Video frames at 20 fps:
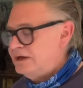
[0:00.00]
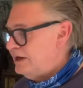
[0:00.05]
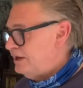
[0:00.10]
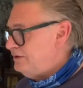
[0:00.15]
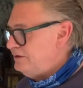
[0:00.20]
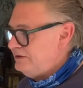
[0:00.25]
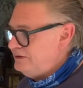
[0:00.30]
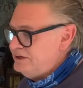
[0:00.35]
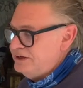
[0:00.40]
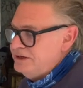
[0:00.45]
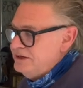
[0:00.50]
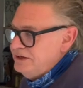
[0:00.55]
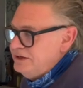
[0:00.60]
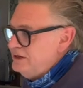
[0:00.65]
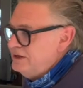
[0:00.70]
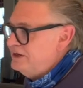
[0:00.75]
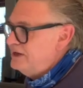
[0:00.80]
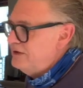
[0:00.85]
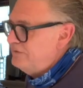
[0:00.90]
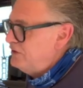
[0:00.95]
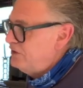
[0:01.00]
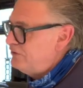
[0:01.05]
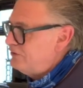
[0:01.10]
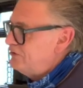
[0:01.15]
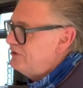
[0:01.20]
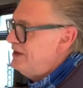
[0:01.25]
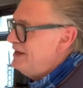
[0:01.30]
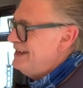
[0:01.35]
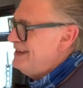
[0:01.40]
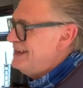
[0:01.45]
And
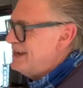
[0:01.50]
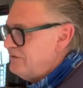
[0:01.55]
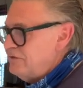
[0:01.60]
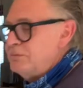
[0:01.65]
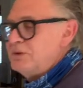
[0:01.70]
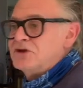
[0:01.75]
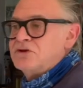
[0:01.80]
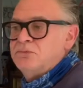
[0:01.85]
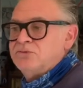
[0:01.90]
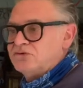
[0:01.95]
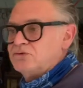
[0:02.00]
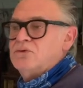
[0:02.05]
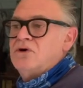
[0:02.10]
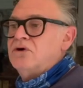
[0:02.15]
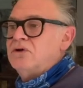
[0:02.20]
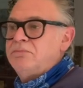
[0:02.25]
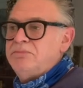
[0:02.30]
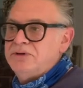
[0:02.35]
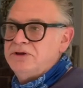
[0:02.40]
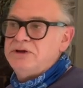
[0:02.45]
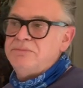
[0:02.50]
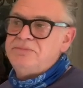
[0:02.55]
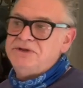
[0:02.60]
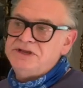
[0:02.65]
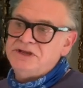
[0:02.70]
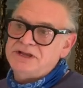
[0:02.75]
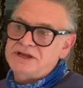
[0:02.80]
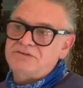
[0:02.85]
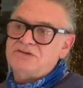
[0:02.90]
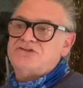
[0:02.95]
it never becomes wallpaper.
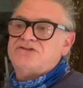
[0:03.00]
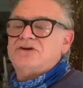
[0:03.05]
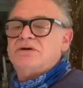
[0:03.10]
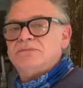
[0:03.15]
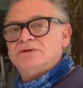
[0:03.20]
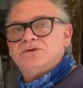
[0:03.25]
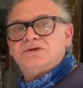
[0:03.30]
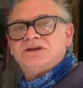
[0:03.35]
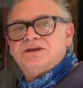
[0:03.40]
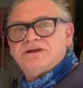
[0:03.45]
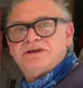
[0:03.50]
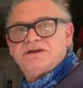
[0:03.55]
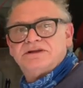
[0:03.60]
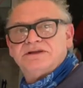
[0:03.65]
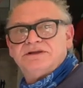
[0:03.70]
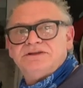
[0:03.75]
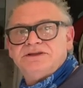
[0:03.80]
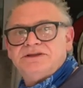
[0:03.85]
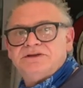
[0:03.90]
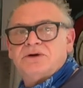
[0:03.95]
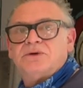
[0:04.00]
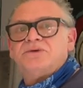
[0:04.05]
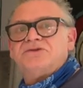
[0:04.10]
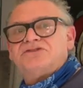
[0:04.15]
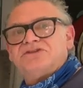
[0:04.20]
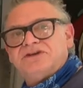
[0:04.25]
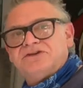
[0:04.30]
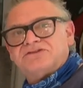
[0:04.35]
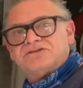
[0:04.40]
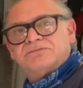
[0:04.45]
You never stop looking at it. You always
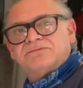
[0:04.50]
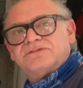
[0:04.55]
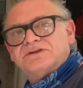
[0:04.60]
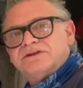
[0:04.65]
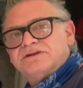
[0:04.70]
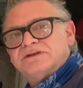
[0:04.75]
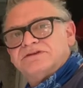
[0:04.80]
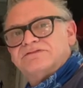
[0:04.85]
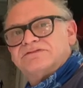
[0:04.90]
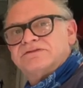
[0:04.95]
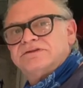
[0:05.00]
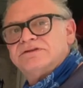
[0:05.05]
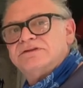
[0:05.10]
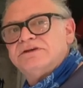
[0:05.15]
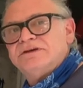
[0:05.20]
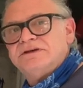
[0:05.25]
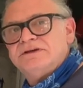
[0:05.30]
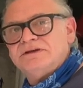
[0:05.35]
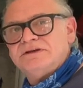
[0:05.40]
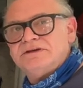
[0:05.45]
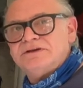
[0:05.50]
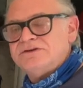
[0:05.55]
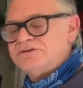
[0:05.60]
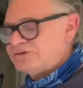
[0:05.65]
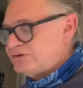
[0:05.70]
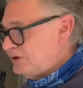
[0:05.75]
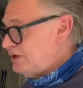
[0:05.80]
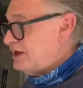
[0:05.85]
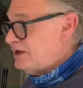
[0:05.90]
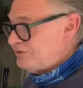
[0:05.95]
see something different.
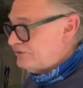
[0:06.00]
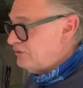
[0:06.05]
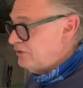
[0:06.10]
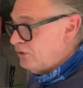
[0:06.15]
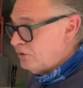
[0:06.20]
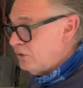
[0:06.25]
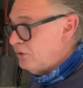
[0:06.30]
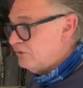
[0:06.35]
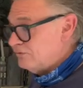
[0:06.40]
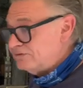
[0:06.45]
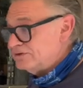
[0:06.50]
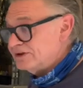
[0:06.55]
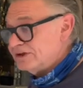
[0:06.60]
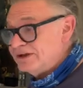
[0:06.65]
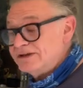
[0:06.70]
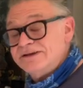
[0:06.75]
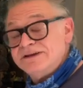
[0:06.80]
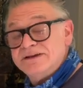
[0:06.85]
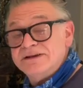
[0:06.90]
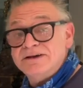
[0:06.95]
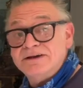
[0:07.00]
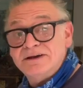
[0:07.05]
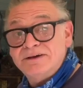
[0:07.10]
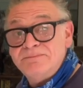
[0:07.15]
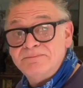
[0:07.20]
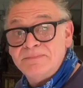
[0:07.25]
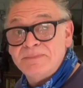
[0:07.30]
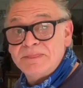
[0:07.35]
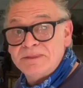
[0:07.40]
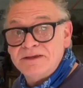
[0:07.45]
So, yeah, so hopefully
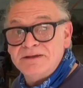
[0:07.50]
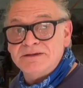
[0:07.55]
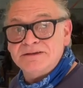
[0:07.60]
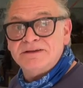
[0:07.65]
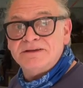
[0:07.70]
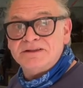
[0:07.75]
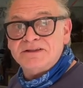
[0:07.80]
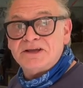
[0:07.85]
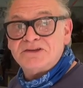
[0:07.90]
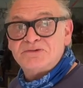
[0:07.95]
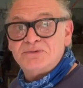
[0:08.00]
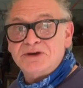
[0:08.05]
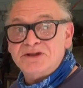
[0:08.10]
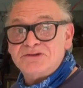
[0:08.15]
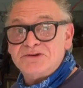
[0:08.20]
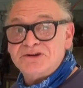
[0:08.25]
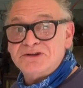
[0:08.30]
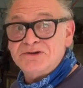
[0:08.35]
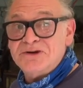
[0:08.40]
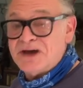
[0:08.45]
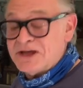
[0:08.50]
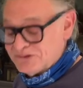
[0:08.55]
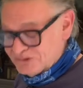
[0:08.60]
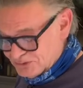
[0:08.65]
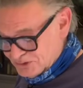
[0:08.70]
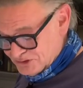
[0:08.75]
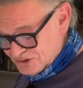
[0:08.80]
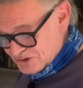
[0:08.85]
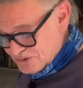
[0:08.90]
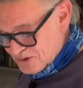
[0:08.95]
that's where it's going to go. And
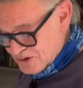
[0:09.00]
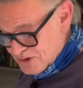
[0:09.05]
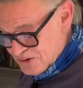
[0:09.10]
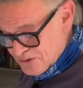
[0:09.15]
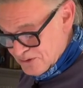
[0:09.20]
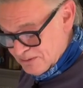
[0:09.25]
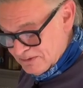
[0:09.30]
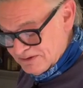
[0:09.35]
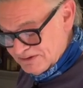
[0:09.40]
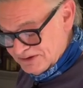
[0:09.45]
to a new home.